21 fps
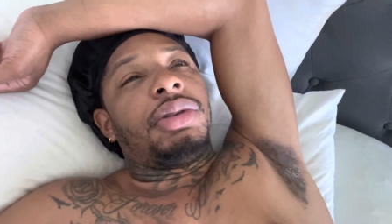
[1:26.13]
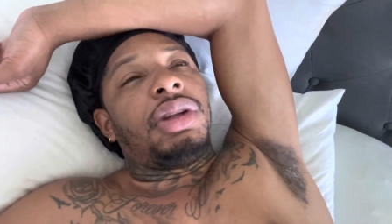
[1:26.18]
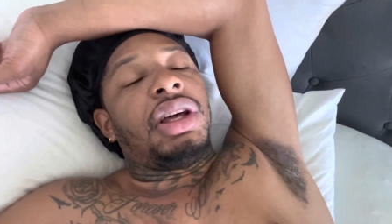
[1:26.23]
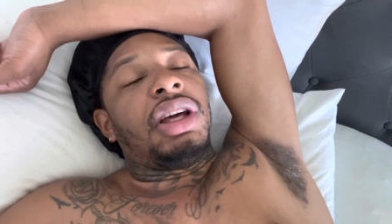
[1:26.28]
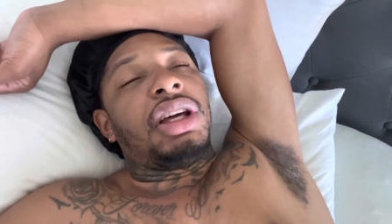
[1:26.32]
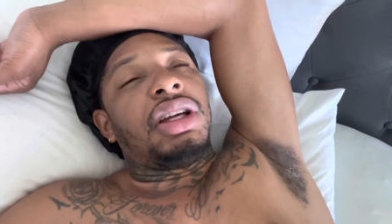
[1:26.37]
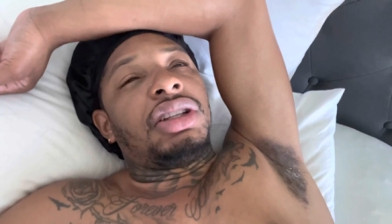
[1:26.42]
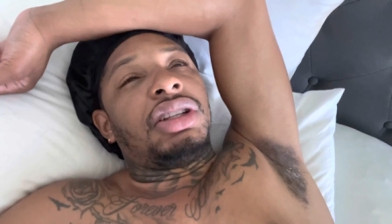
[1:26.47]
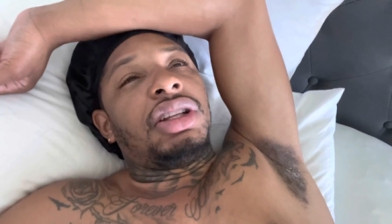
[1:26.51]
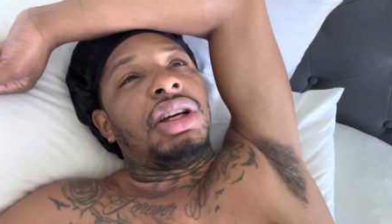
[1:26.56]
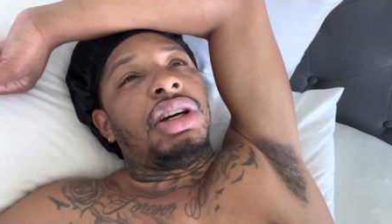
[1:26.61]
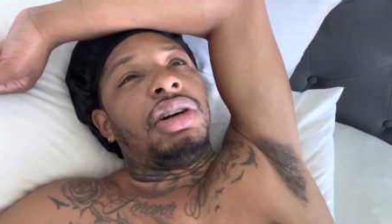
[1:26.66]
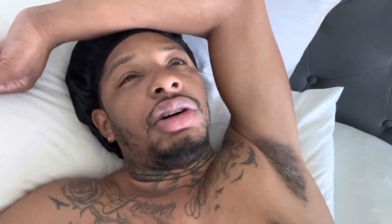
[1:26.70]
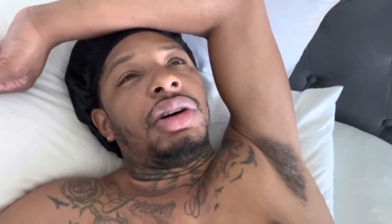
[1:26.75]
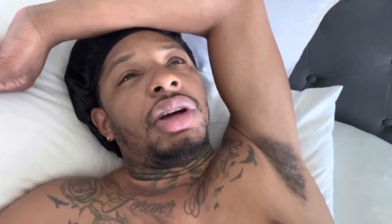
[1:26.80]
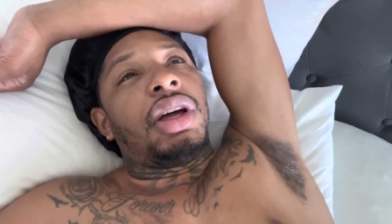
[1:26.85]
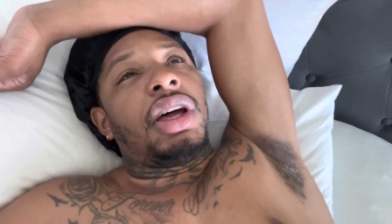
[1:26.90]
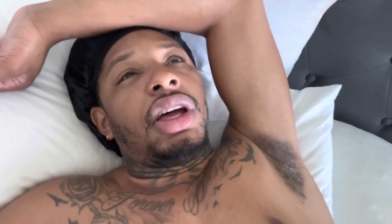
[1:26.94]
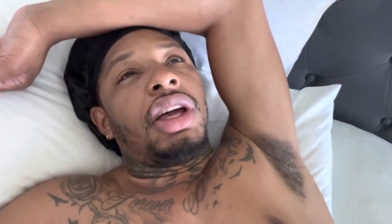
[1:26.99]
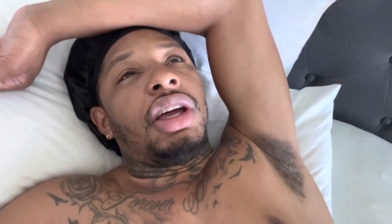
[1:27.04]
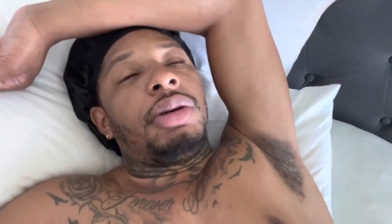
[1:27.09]
the XL
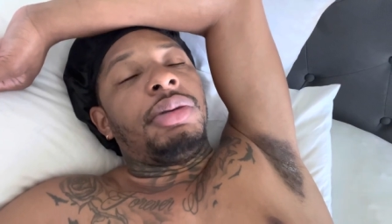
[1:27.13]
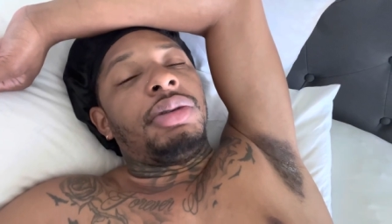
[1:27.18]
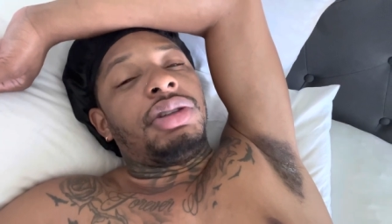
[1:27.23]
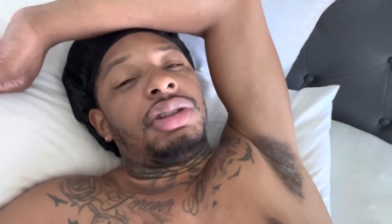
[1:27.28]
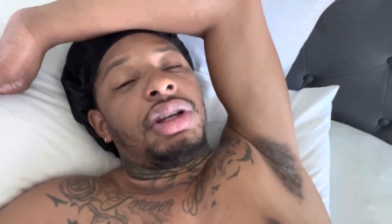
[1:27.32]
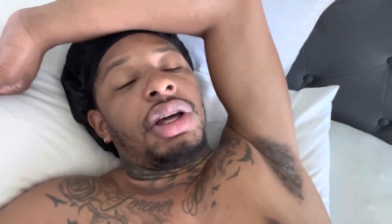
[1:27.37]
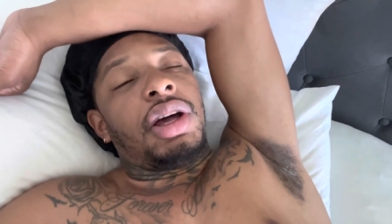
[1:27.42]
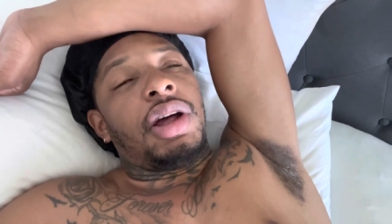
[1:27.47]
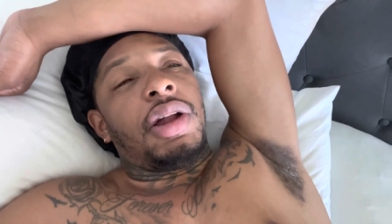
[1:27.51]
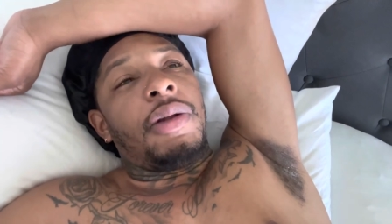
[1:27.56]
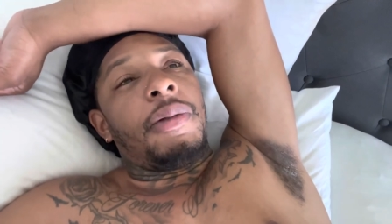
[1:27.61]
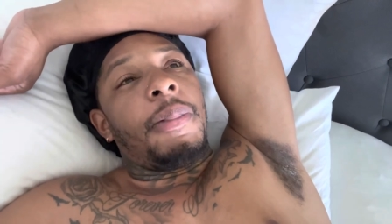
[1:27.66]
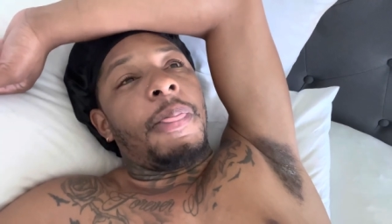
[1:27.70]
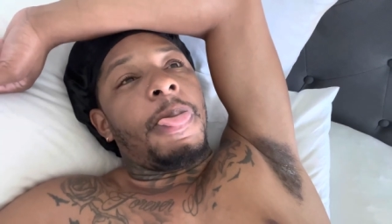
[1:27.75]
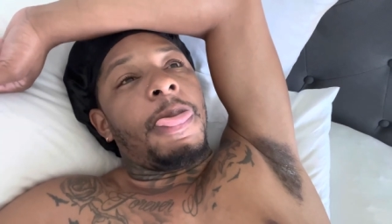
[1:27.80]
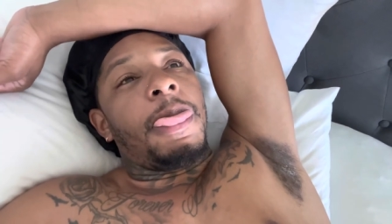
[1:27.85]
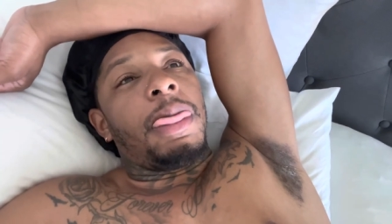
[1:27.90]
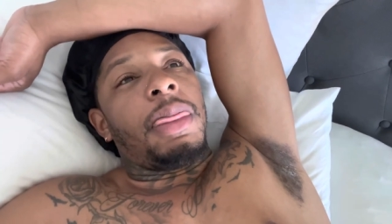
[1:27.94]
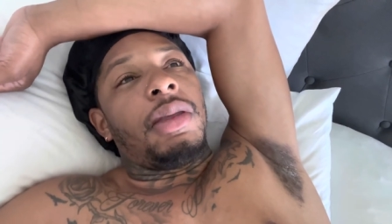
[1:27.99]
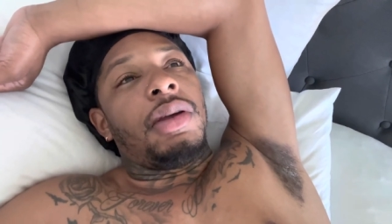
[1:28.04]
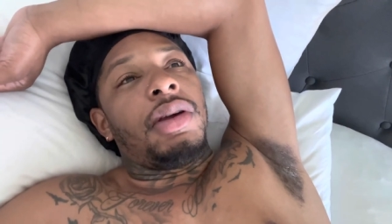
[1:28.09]
game is that
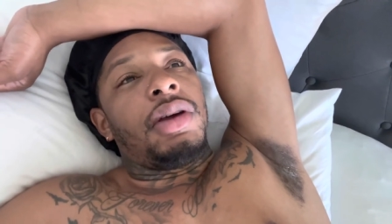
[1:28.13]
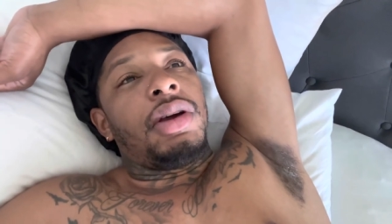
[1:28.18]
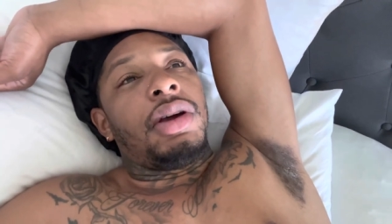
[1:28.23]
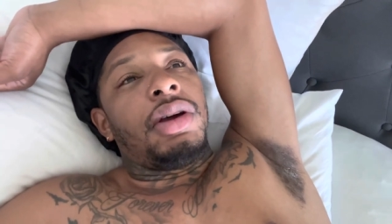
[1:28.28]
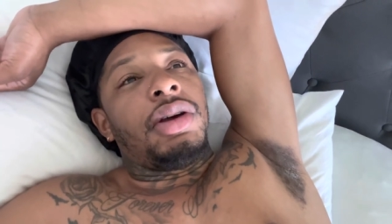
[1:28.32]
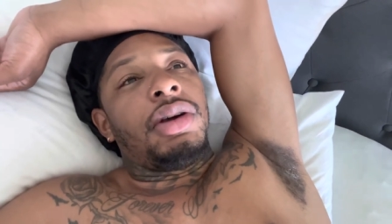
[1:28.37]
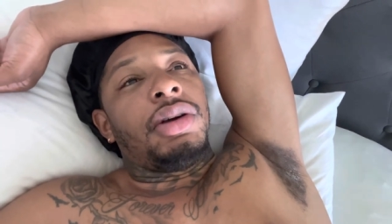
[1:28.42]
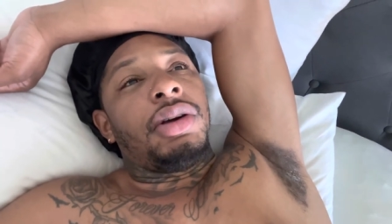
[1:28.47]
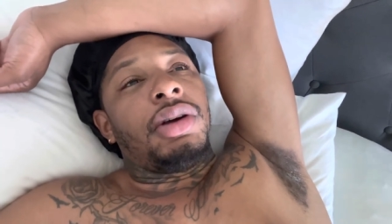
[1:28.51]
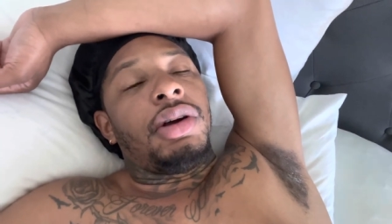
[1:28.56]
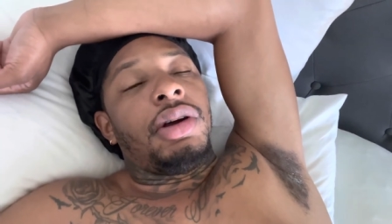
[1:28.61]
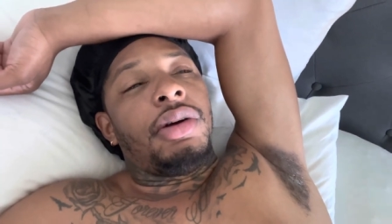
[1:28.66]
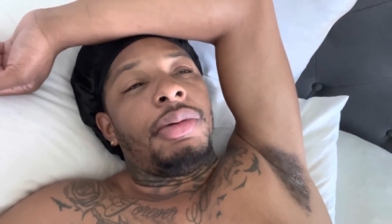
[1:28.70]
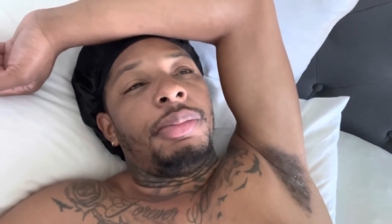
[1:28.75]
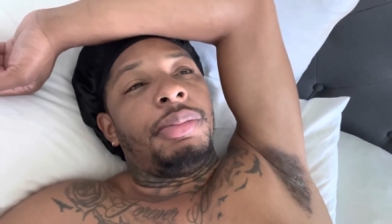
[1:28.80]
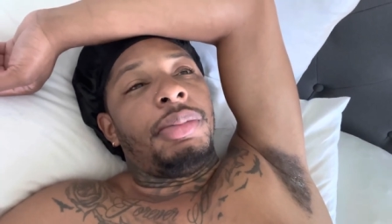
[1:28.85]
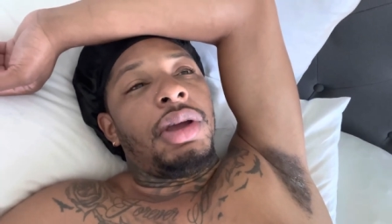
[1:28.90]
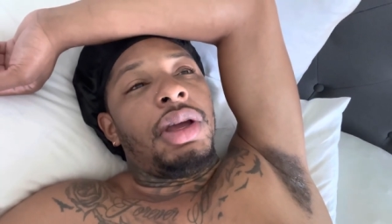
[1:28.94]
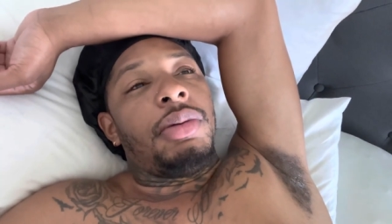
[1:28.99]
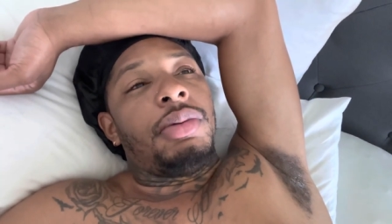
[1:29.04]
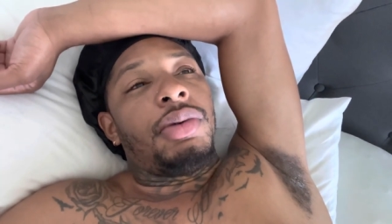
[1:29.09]

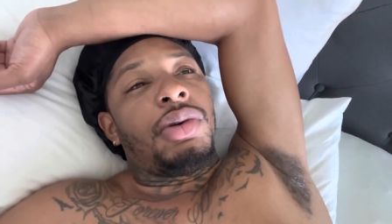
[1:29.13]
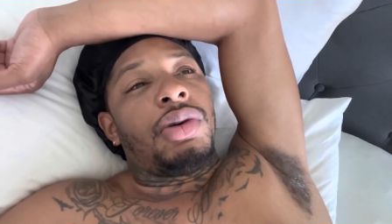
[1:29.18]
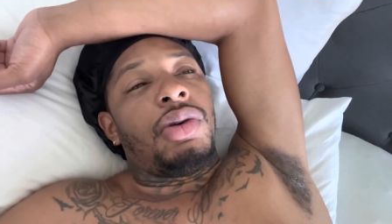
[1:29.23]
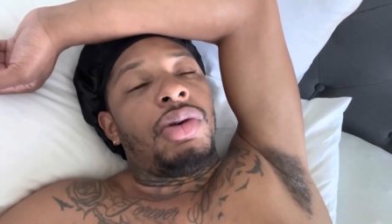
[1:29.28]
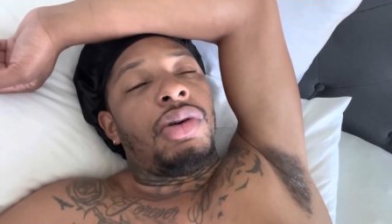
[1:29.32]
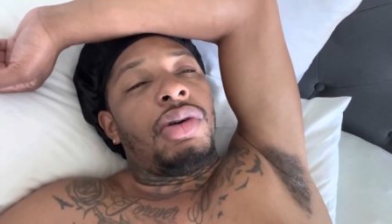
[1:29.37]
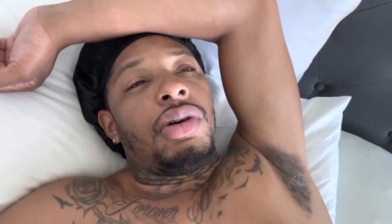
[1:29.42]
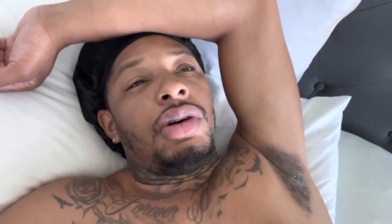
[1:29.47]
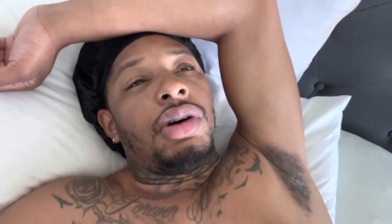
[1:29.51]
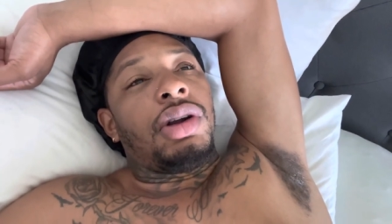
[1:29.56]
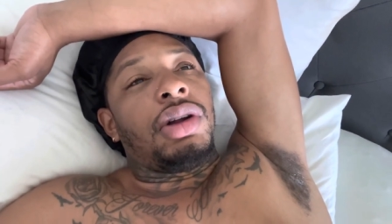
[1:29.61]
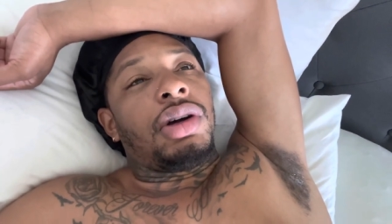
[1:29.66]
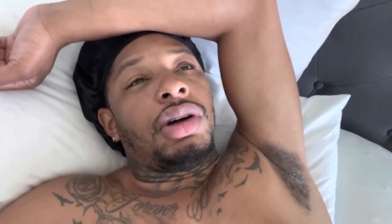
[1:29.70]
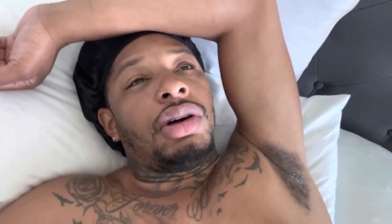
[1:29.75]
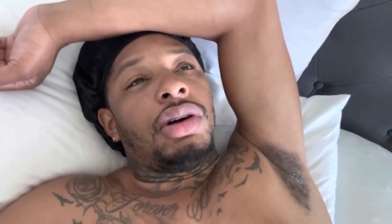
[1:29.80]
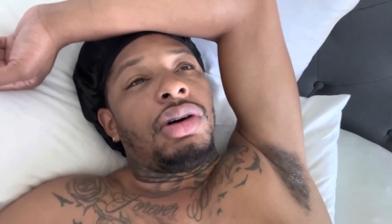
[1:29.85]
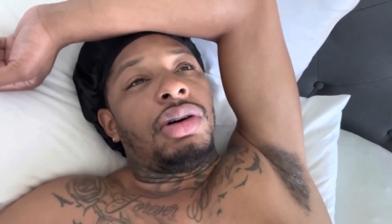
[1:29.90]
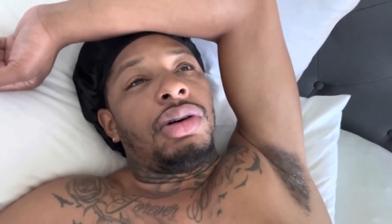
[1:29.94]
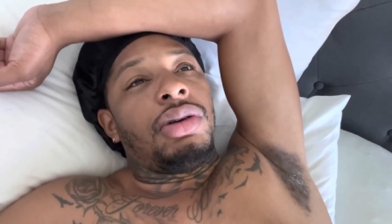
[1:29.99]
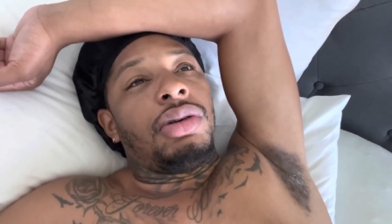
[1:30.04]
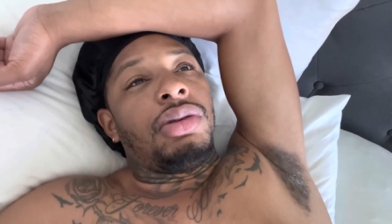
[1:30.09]
people going to
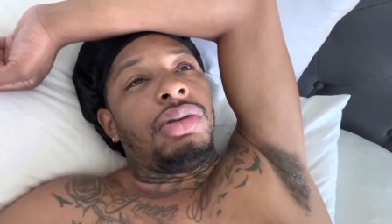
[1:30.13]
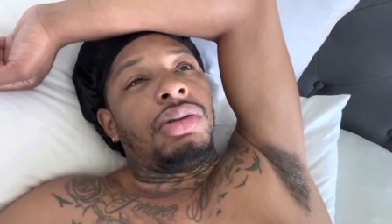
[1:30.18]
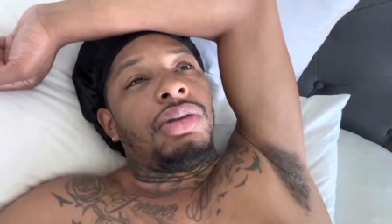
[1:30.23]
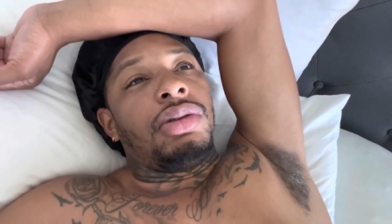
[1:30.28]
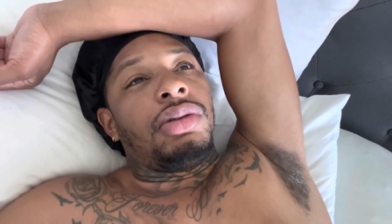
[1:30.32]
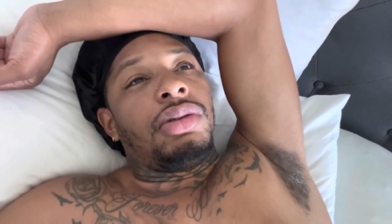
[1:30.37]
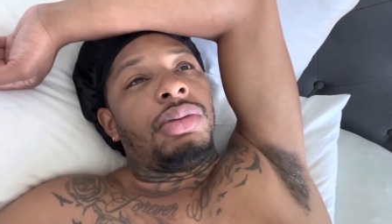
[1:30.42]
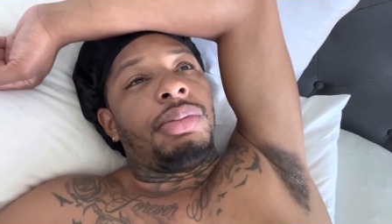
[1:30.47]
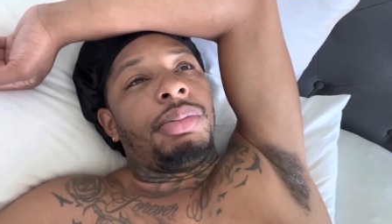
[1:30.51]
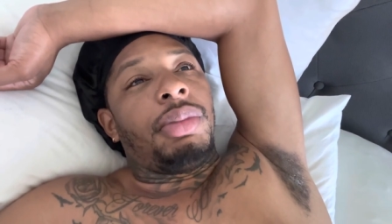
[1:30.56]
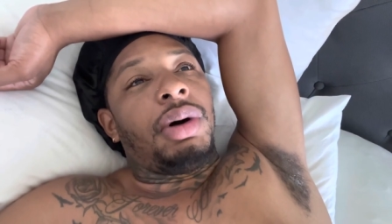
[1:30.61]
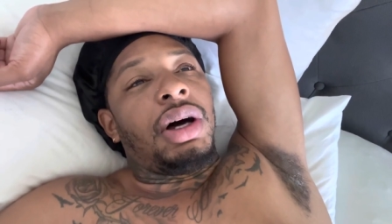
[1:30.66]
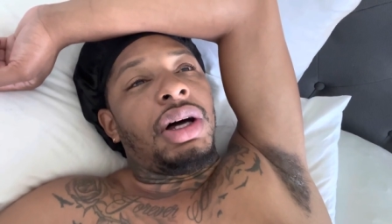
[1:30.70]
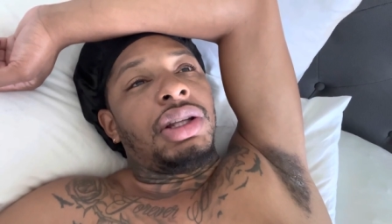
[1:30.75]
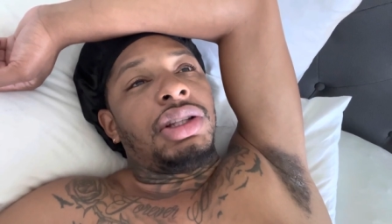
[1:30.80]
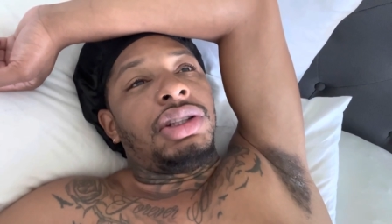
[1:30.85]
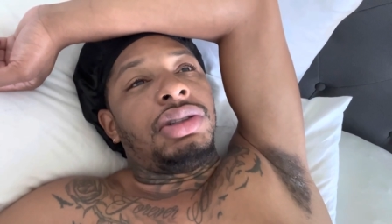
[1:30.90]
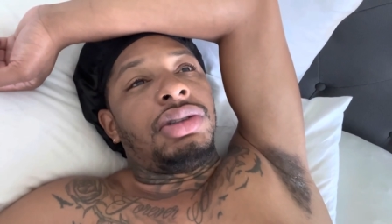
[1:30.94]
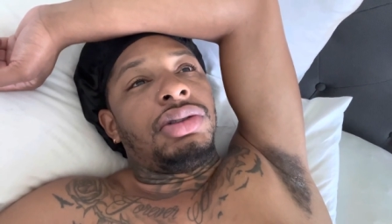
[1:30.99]
go buy